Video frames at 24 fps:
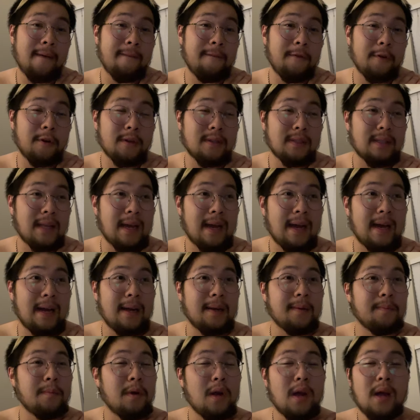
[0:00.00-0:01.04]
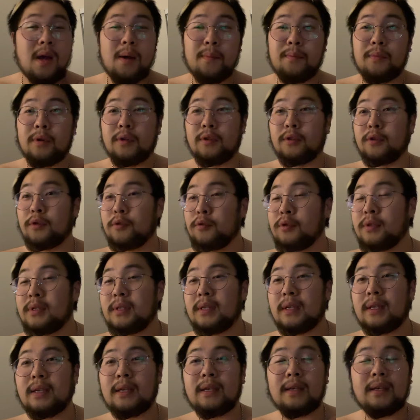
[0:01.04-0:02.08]
first time
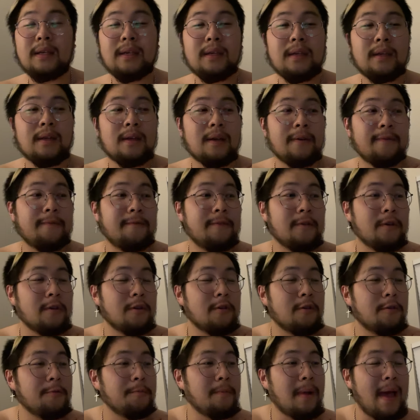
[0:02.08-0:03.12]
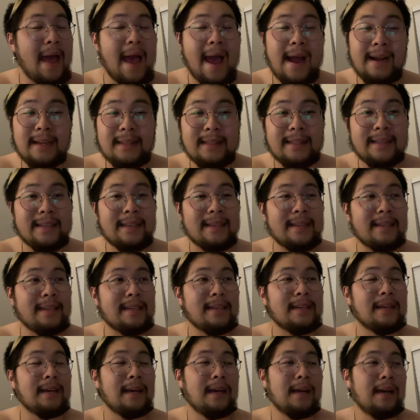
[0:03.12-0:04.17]
producing a film,
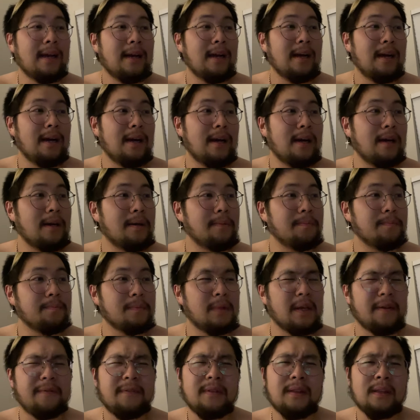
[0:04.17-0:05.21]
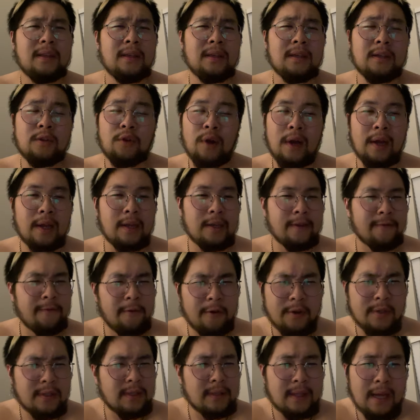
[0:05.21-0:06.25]
acting. Um, definitely great
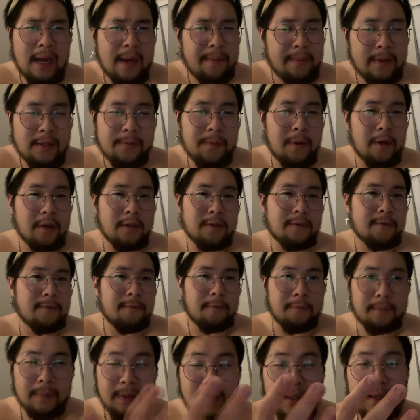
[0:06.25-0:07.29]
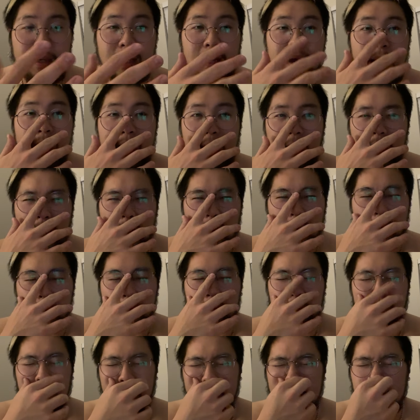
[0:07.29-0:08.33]
first time experience for me,
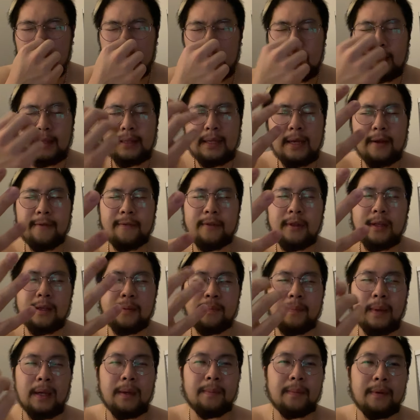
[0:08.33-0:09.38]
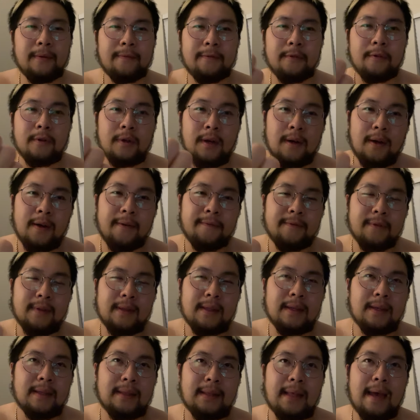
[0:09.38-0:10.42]
um, but it definitely made me feel
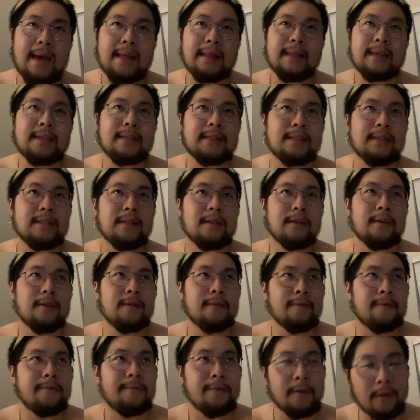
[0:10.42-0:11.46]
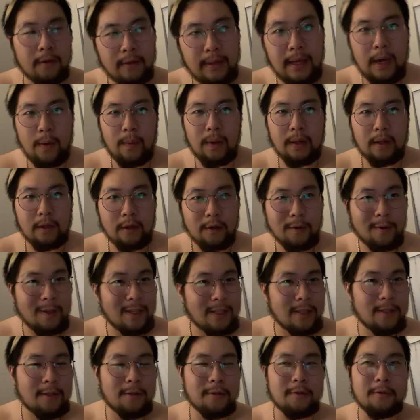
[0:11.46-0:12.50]
confident that this is the field I want to go
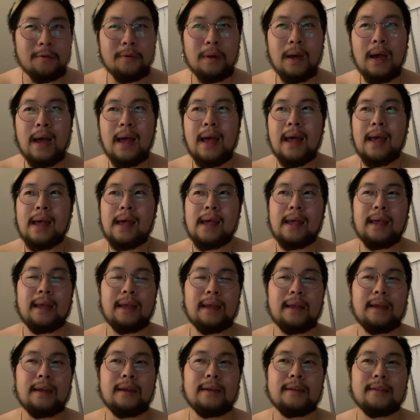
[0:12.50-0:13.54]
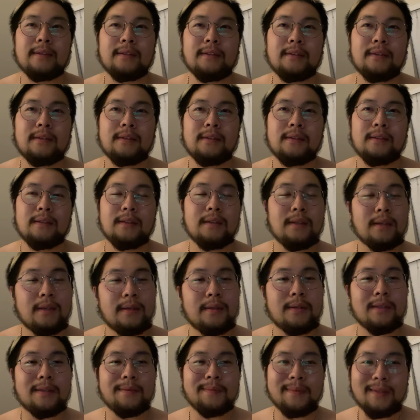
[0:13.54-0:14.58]
into. And
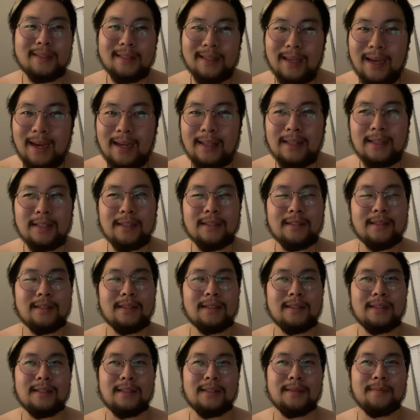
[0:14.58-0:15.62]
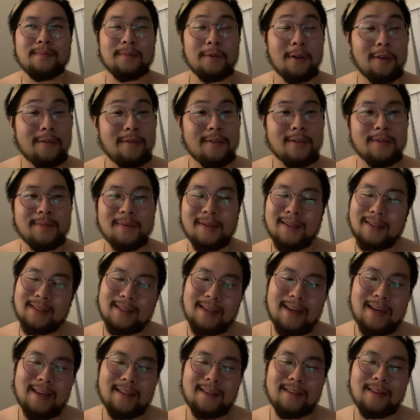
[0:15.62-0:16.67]
yeah, I'm excited. I'm nervous, but
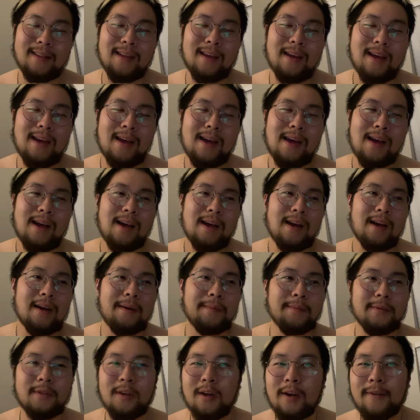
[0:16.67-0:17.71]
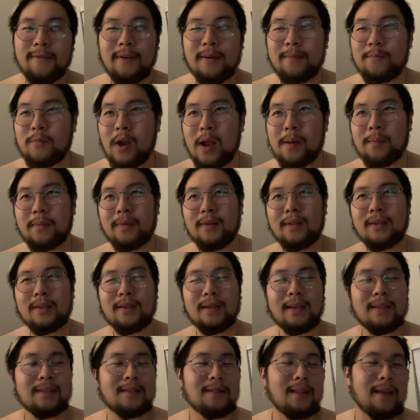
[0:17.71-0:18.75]
excited. Um, sorry if I'm rambling.
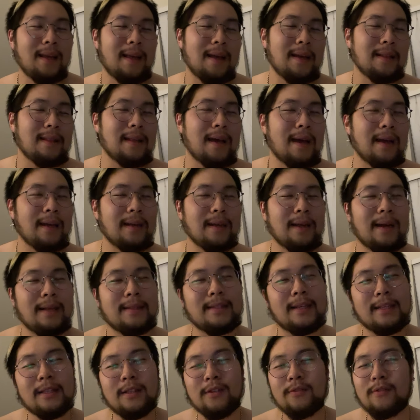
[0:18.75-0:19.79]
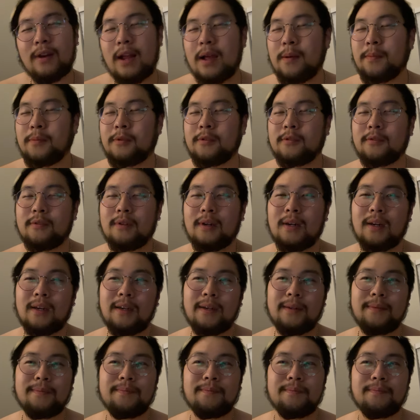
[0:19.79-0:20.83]
It's late at night. I tend to ramble.
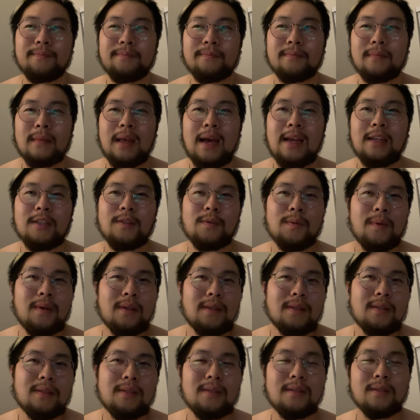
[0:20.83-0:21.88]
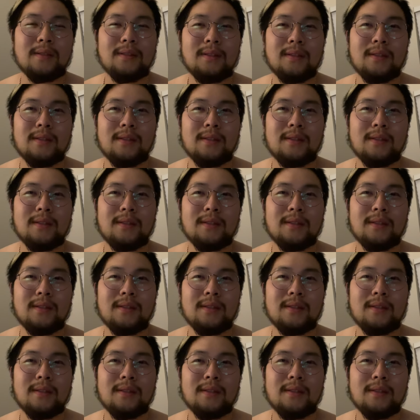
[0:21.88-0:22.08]
Um, I just want to